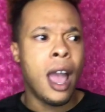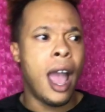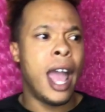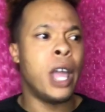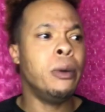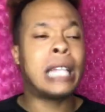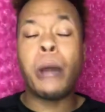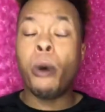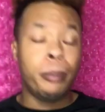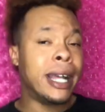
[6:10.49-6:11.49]
And he was like,
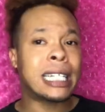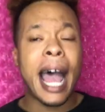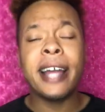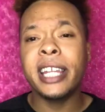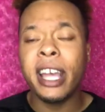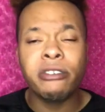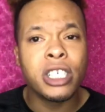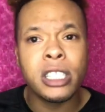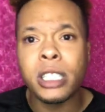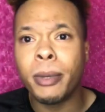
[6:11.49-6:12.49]
well, bitch, I live
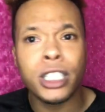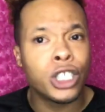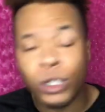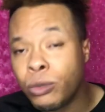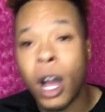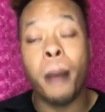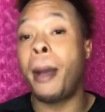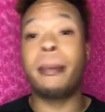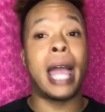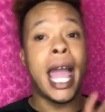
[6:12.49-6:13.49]
just as much as you. do
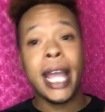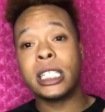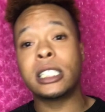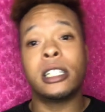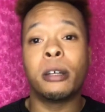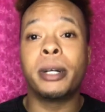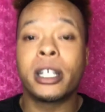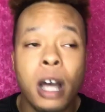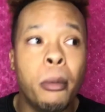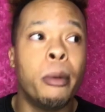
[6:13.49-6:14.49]
Baby, age is nothing but a number.